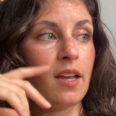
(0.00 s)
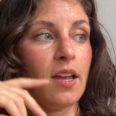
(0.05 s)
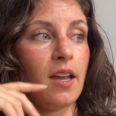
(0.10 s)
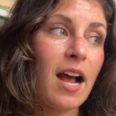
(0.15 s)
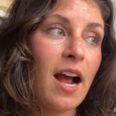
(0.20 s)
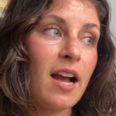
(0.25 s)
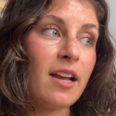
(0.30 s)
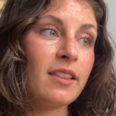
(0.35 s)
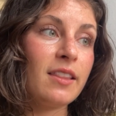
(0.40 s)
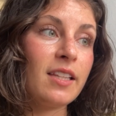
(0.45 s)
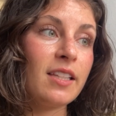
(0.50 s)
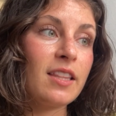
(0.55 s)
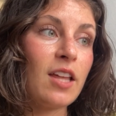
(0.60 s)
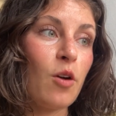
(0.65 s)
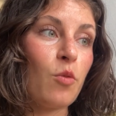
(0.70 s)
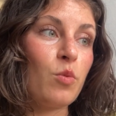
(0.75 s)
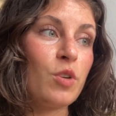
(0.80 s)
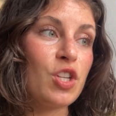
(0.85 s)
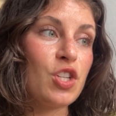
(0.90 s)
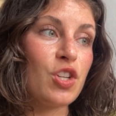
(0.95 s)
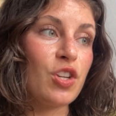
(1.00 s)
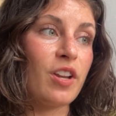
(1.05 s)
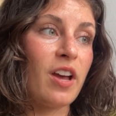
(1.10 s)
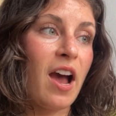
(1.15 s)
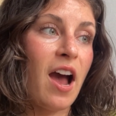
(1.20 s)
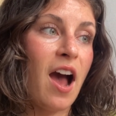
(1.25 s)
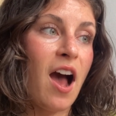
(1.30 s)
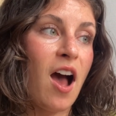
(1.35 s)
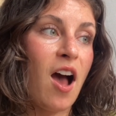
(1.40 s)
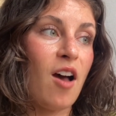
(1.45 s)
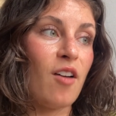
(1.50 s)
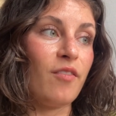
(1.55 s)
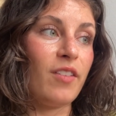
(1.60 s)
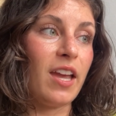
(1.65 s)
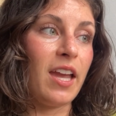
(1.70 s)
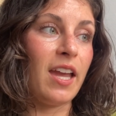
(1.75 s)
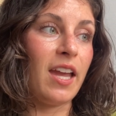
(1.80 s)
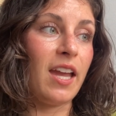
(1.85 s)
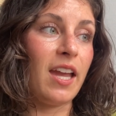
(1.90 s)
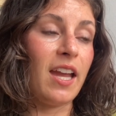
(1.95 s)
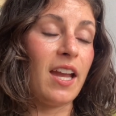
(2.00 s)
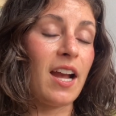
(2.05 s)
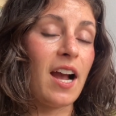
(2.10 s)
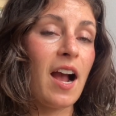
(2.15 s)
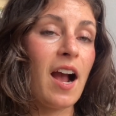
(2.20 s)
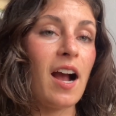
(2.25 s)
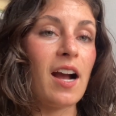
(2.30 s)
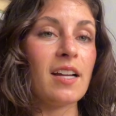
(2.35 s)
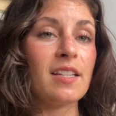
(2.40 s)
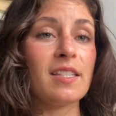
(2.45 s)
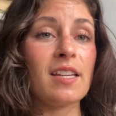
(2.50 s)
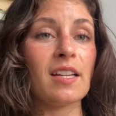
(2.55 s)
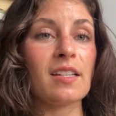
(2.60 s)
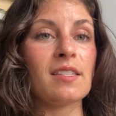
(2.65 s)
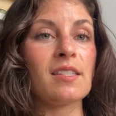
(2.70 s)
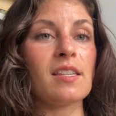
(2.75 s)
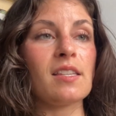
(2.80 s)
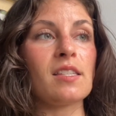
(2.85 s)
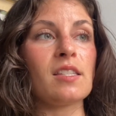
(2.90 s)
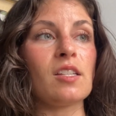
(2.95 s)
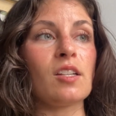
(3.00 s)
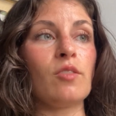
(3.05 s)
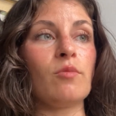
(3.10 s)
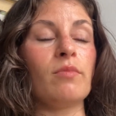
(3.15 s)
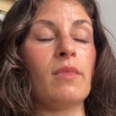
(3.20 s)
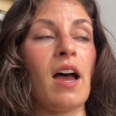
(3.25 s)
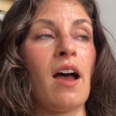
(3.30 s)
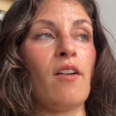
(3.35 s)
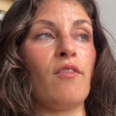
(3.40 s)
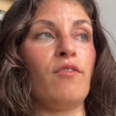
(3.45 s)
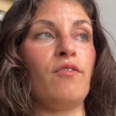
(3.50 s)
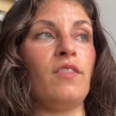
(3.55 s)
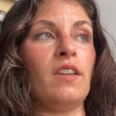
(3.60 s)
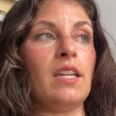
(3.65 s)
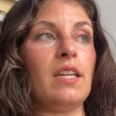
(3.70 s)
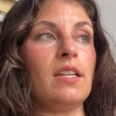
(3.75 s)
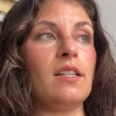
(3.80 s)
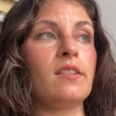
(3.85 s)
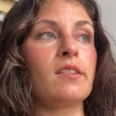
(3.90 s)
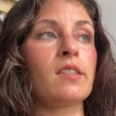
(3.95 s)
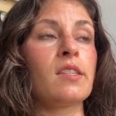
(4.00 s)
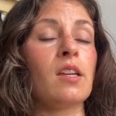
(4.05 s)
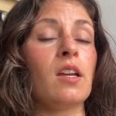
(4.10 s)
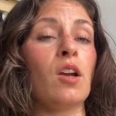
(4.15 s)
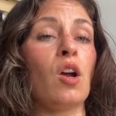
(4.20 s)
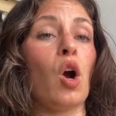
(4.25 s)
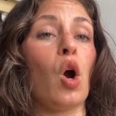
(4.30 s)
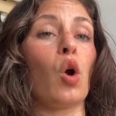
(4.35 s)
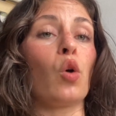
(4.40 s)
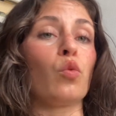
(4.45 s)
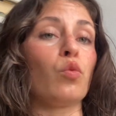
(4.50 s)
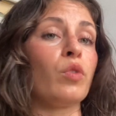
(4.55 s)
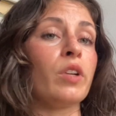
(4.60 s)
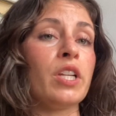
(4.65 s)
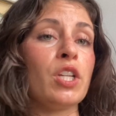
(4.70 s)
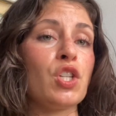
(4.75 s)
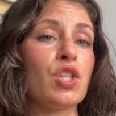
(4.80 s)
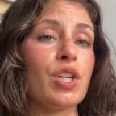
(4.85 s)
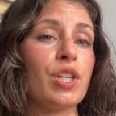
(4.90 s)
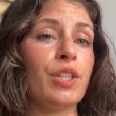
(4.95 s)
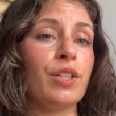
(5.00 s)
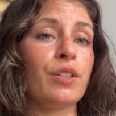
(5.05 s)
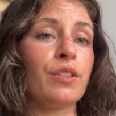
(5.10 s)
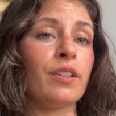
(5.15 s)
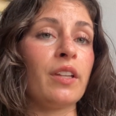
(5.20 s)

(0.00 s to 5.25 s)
I think that we should have a high-tech system that feeds a region.